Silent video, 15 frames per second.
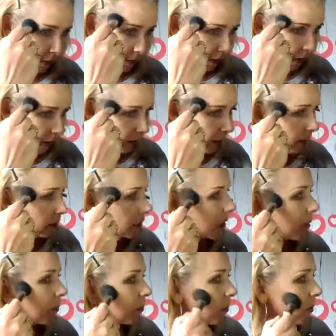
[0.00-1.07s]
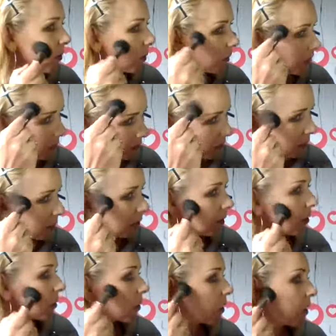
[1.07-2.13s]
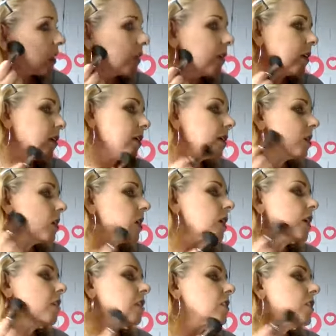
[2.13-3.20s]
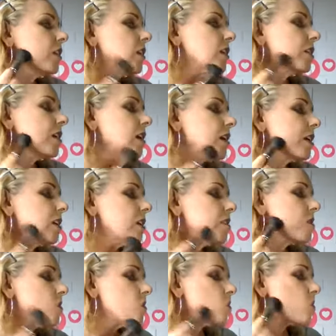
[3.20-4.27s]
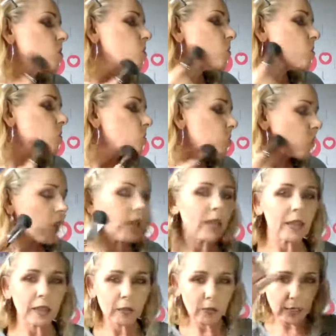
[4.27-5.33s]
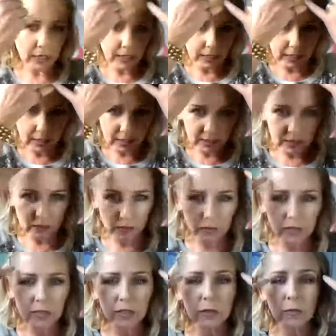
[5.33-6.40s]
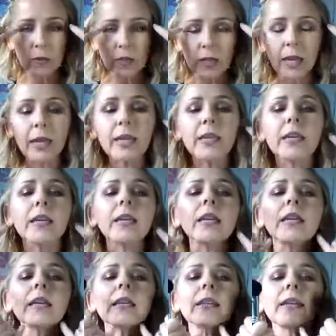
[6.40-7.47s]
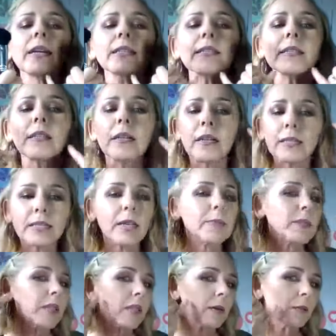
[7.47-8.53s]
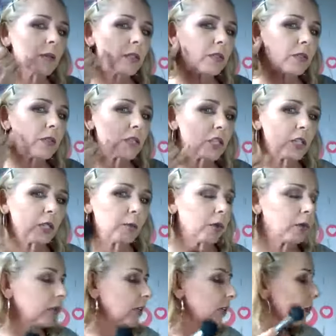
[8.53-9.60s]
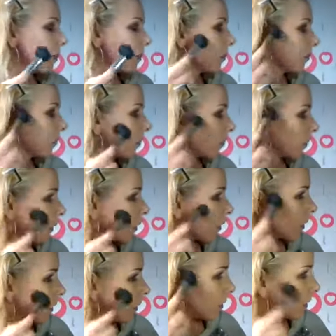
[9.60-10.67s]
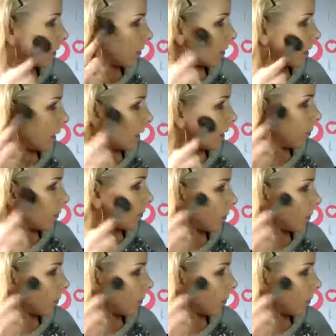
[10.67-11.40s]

Okay, get the temple, the here, and the jawline. 3 and E. So it's 3 and E. That's the concept, and then we do the cheekbone here. Okay.